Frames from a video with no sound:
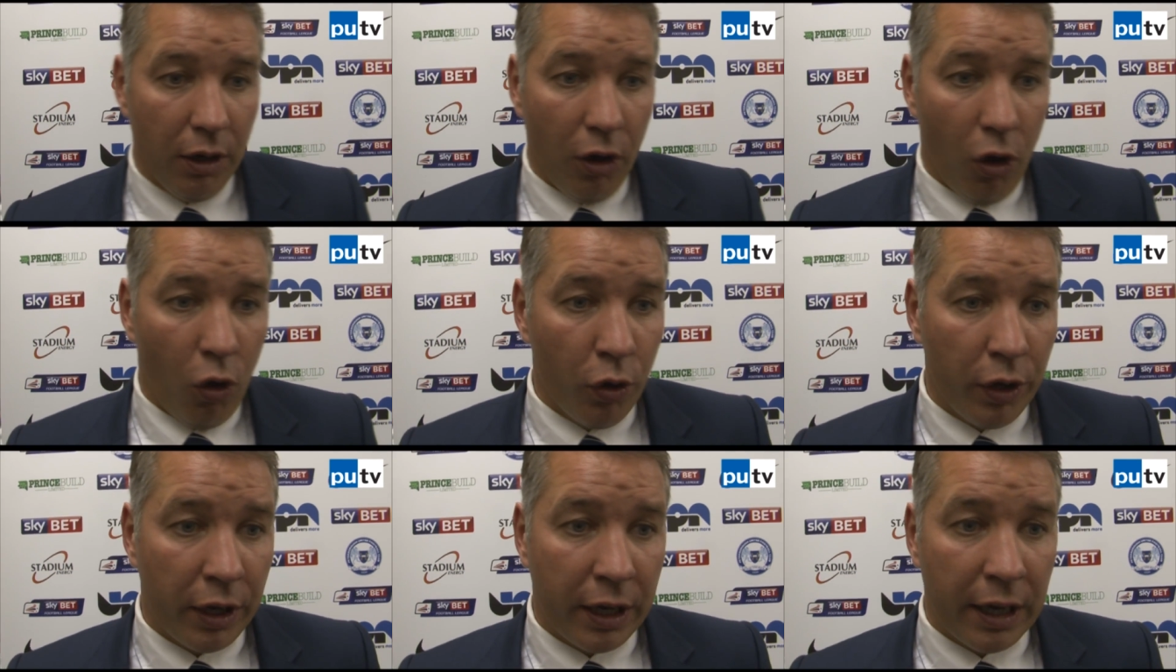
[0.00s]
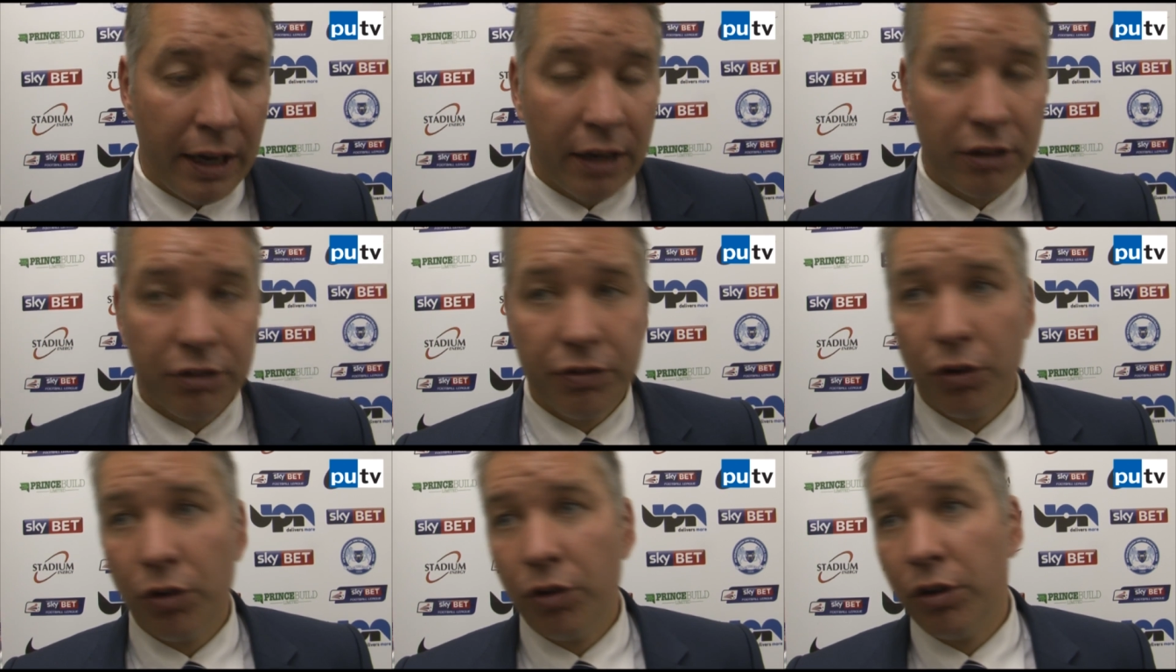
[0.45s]
all you can
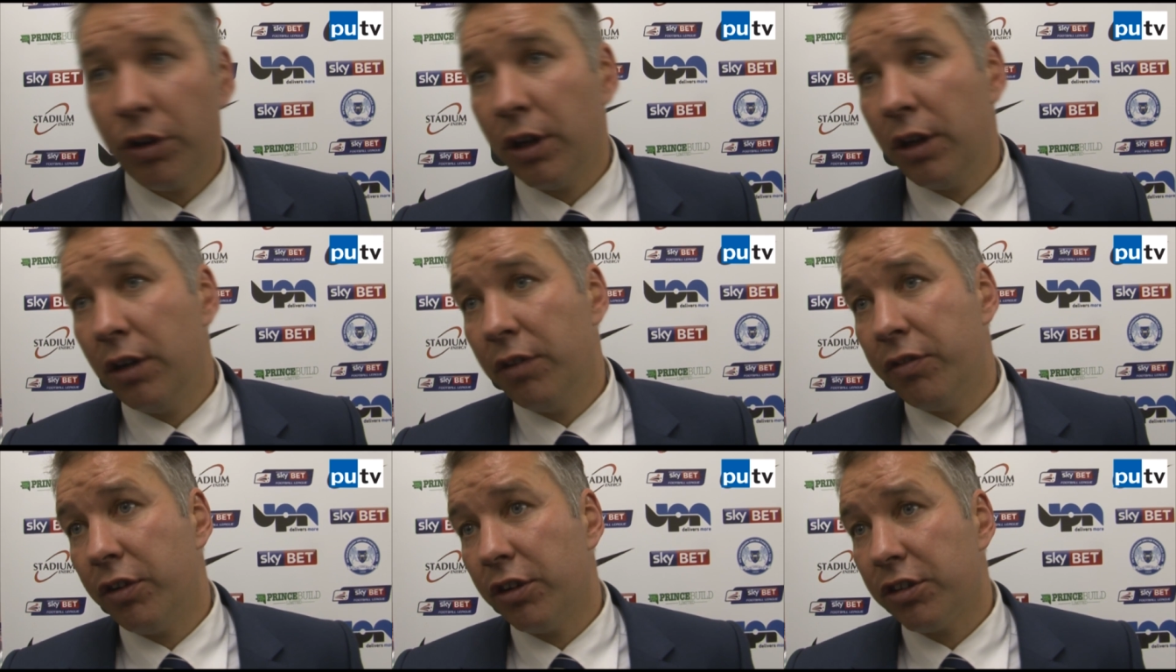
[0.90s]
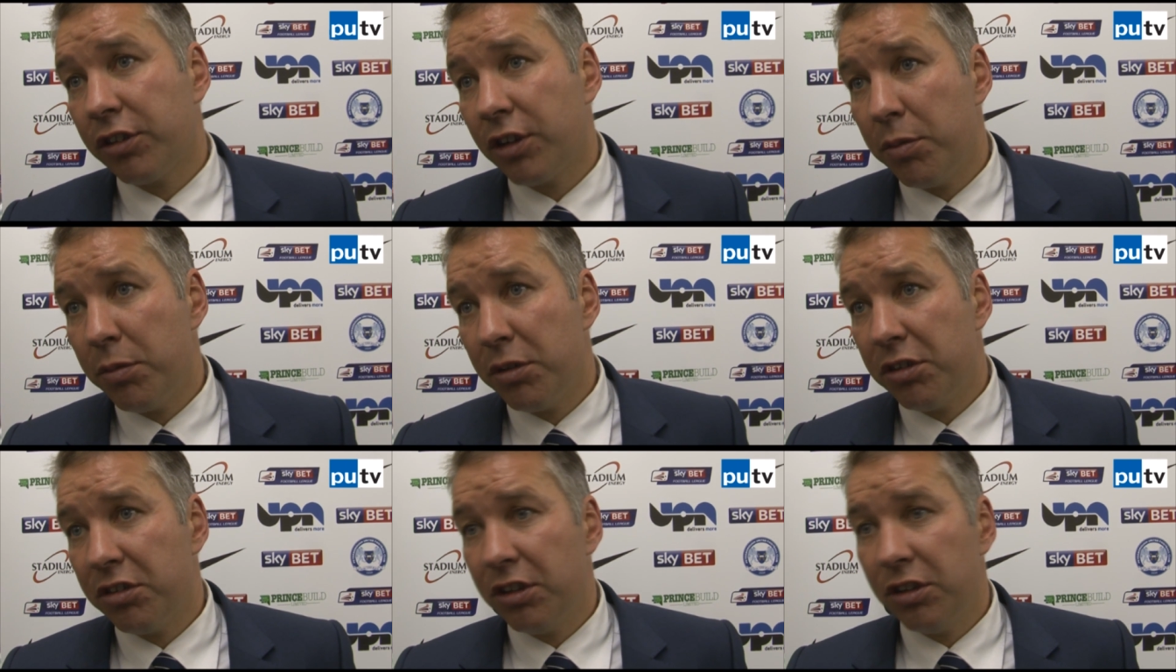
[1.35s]
ask for really in the first
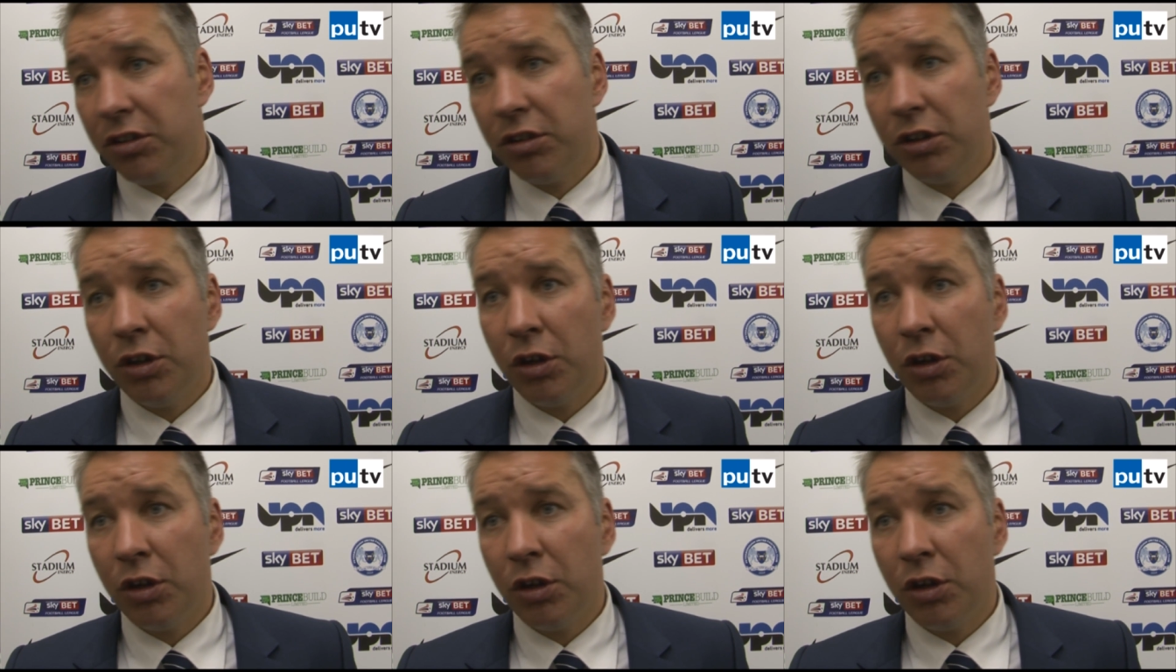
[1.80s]
game of the season.